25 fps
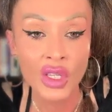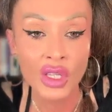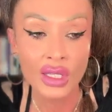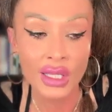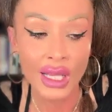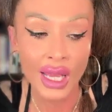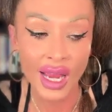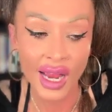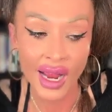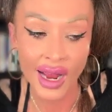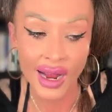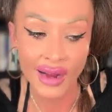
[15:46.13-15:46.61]

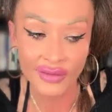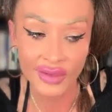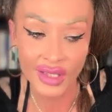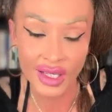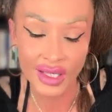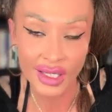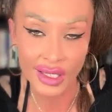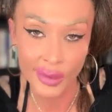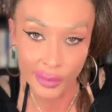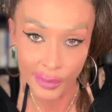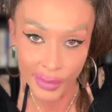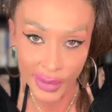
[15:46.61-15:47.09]
They have
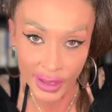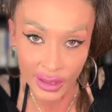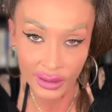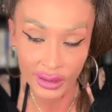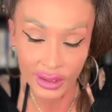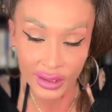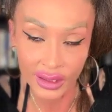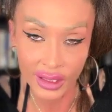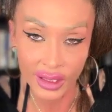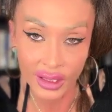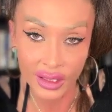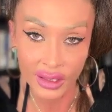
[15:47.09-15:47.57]
this
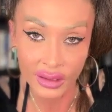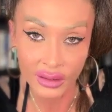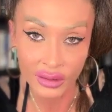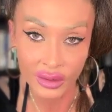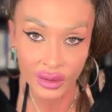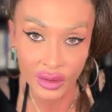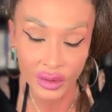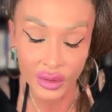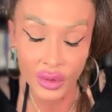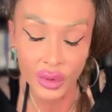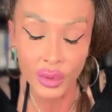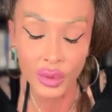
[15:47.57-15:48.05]
ability
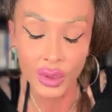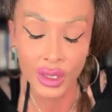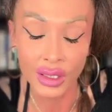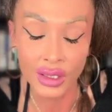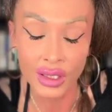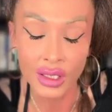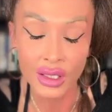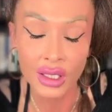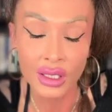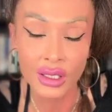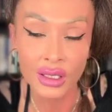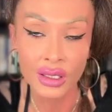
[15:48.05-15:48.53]
to do
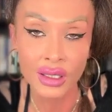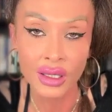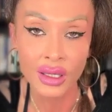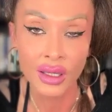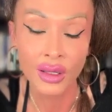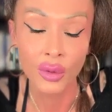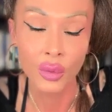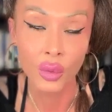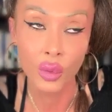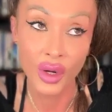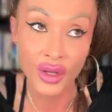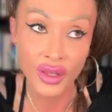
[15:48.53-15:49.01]
this
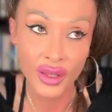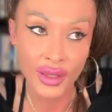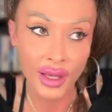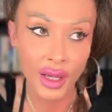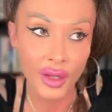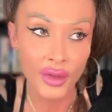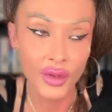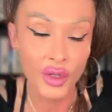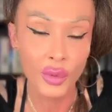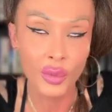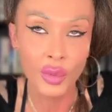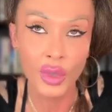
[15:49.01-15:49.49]
with
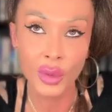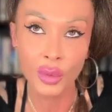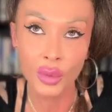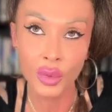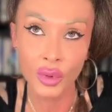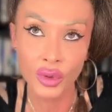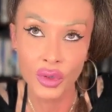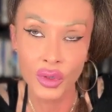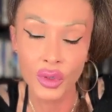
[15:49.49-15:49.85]
other people,